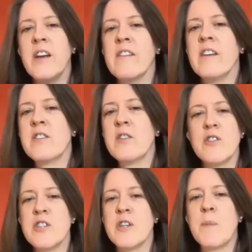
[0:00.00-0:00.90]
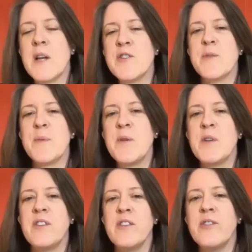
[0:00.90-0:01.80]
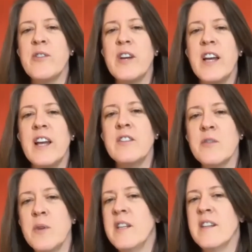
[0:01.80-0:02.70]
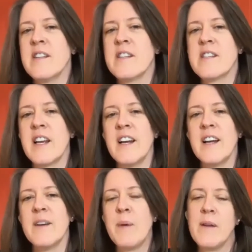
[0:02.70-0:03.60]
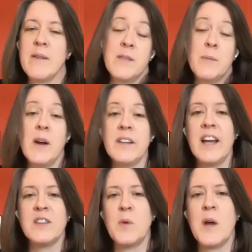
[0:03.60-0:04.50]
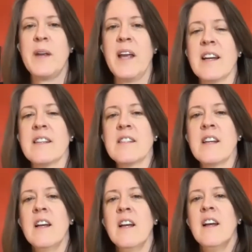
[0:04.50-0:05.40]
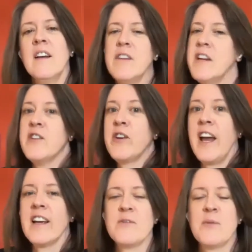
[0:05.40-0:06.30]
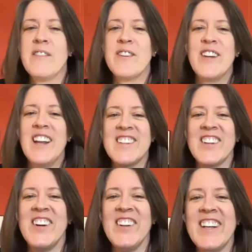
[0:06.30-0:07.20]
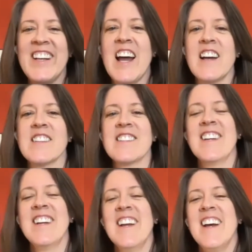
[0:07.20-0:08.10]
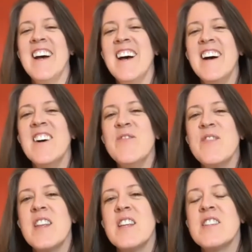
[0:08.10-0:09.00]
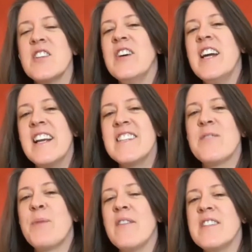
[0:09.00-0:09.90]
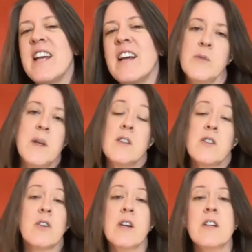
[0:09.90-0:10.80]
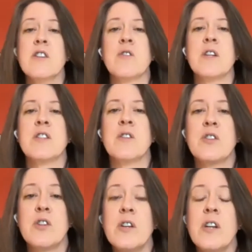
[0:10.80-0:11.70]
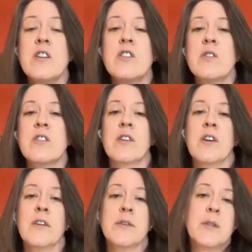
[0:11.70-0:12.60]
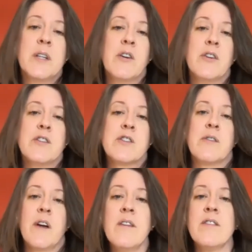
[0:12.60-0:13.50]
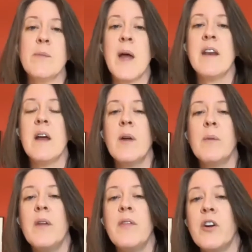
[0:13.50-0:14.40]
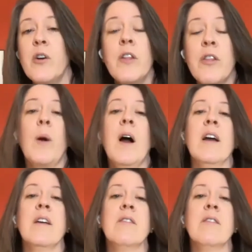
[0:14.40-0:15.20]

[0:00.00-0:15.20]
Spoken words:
It's just a pleasure to be with you and doing this this podcast, webcast, videocast, whatever you'd like to call it, cast. So an excess profits tax be in certain industries. So certain industries are not only going to survive the pandemic, but they're going to thrive.